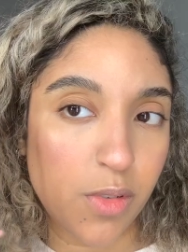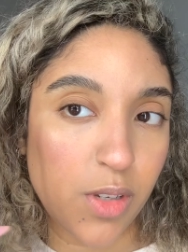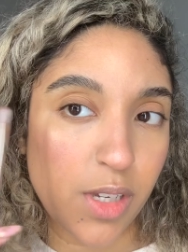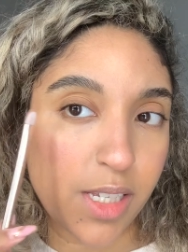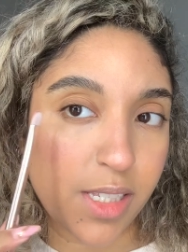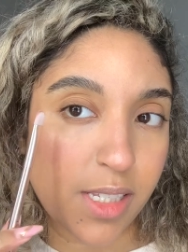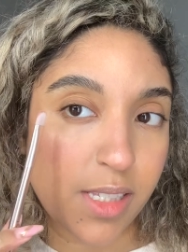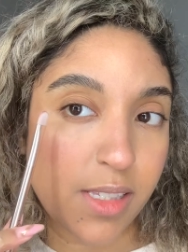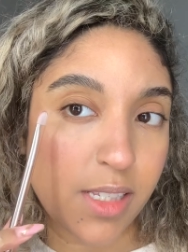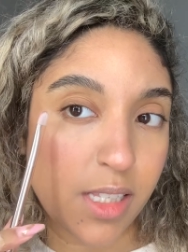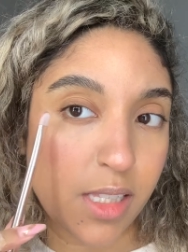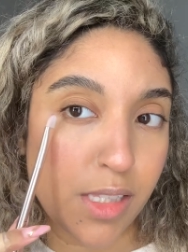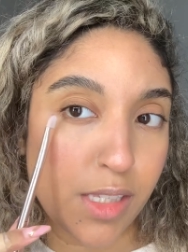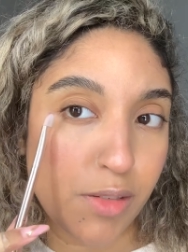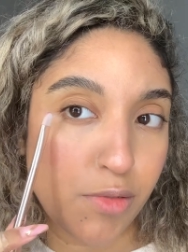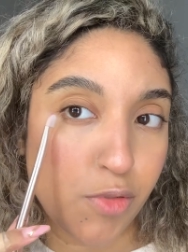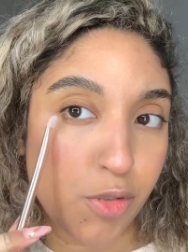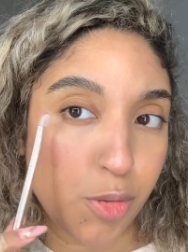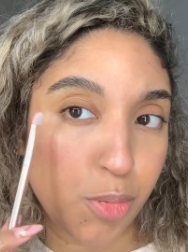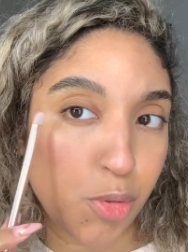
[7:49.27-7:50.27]
guys can see the
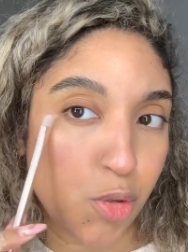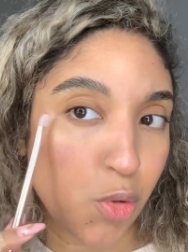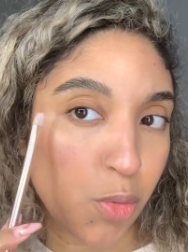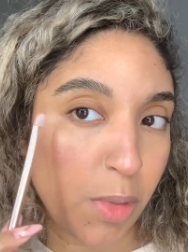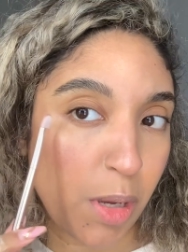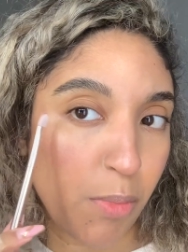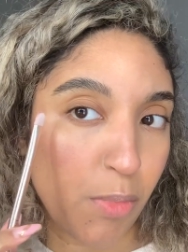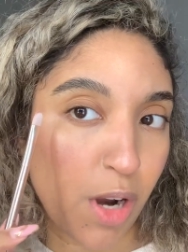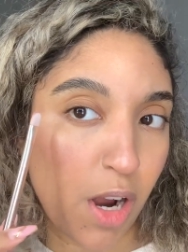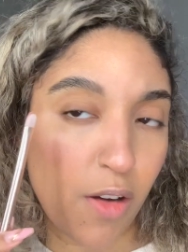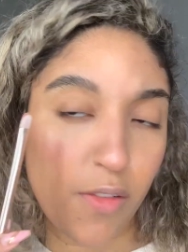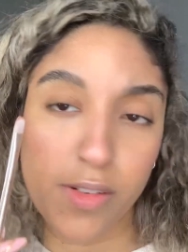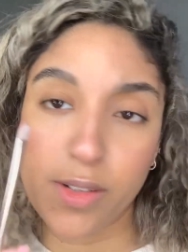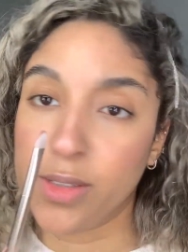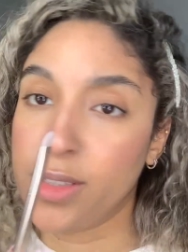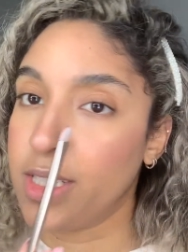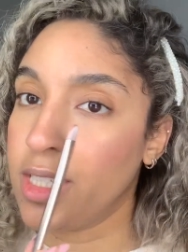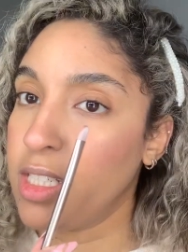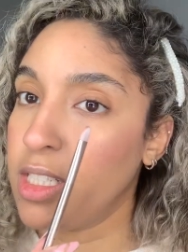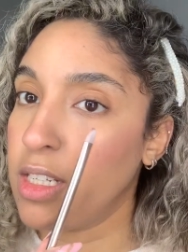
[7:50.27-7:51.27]
difference between my brow
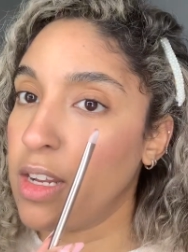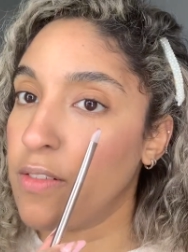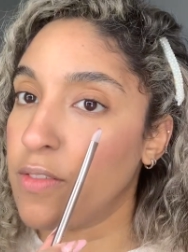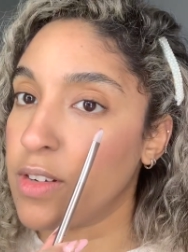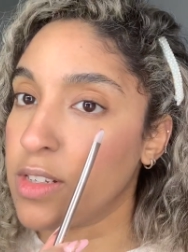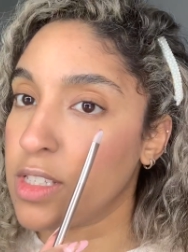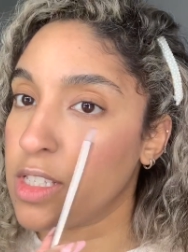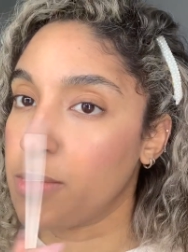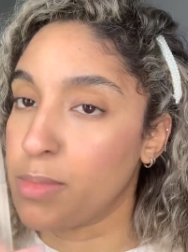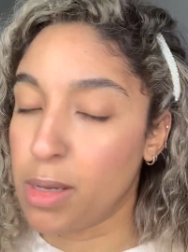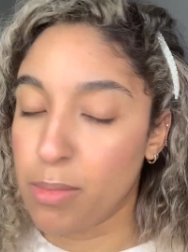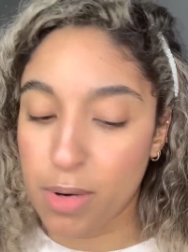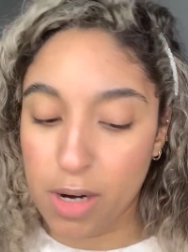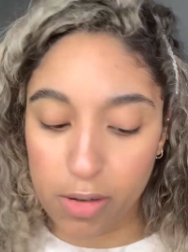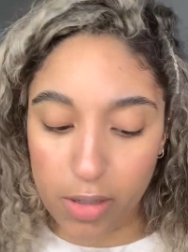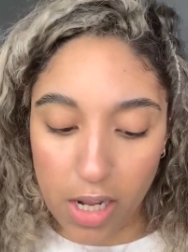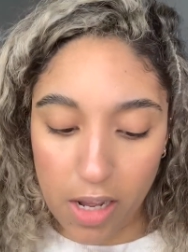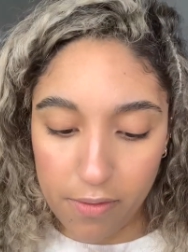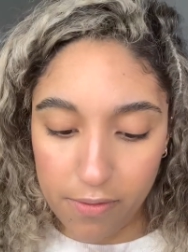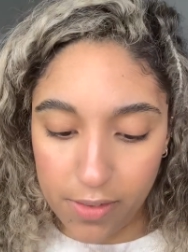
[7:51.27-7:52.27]
filled in versus my brow
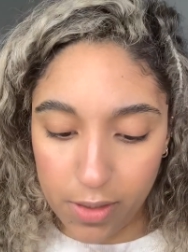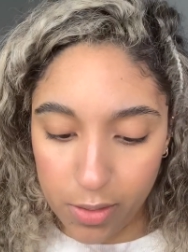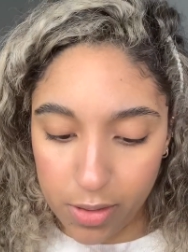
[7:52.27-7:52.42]
not filled